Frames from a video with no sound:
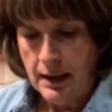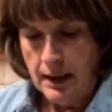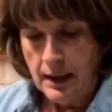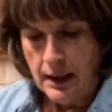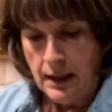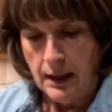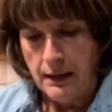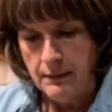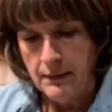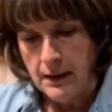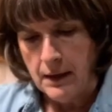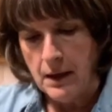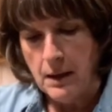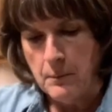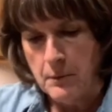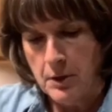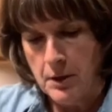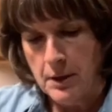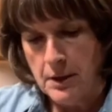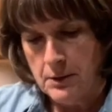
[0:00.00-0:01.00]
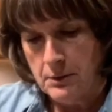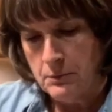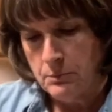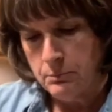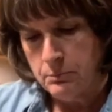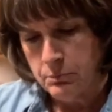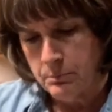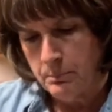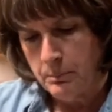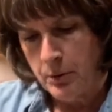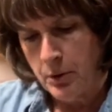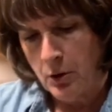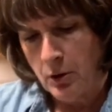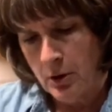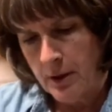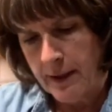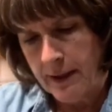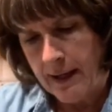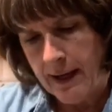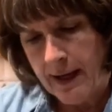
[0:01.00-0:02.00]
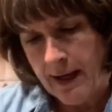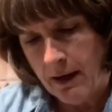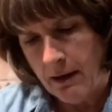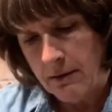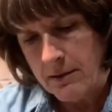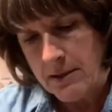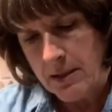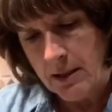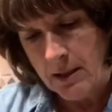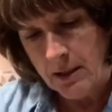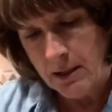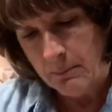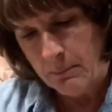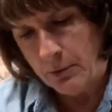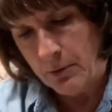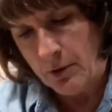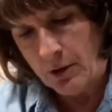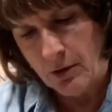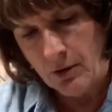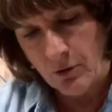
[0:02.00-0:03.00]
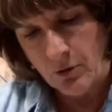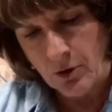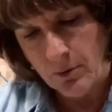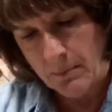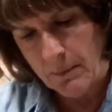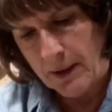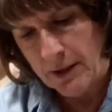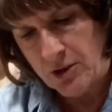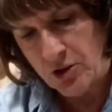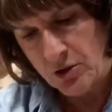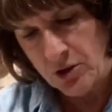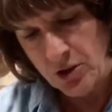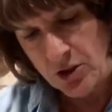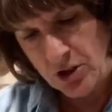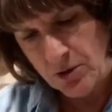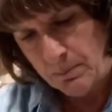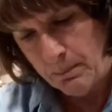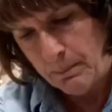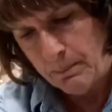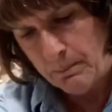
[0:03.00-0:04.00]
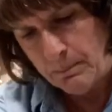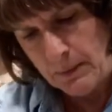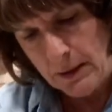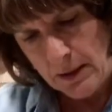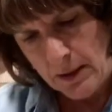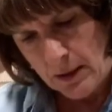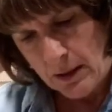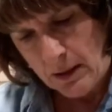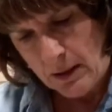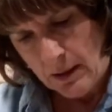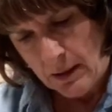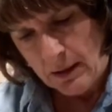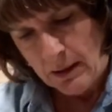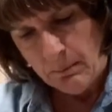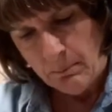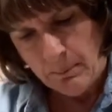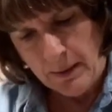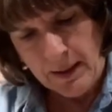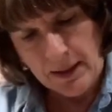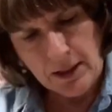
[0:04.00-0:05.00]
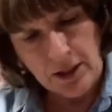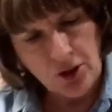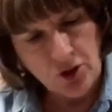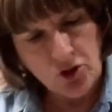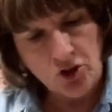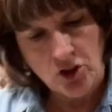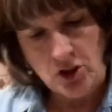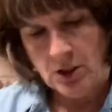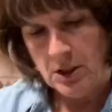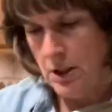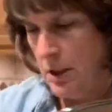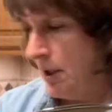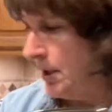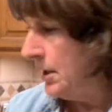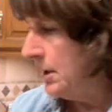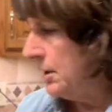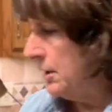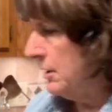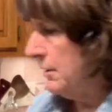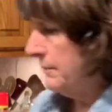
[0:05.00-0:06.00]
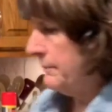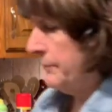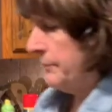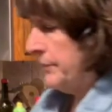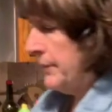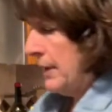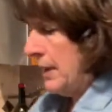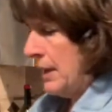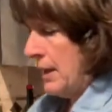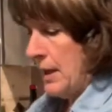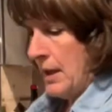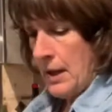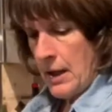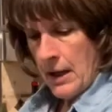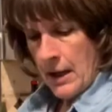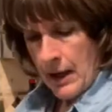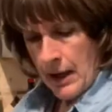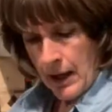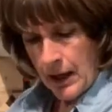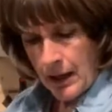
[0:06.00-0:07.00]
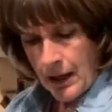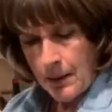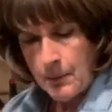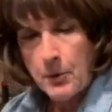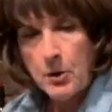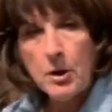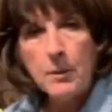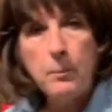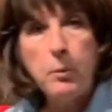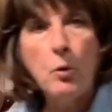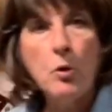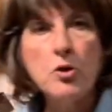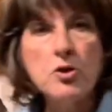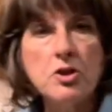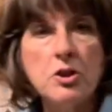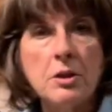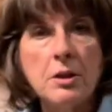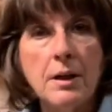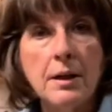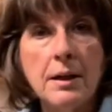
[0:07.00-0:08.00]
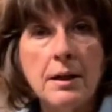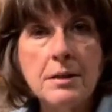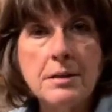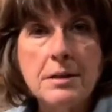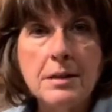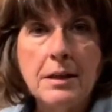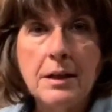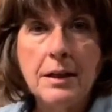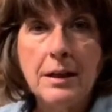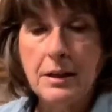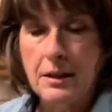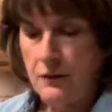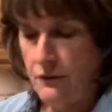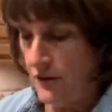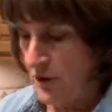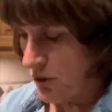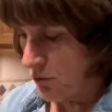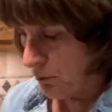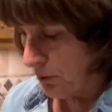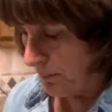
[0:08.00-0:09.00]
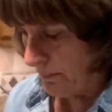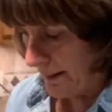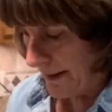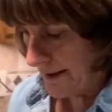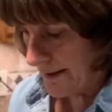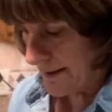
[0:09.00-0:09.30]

and then I'm gonna pull it out and put it on my baking sheet here, and I'm going to portion it into the individual bun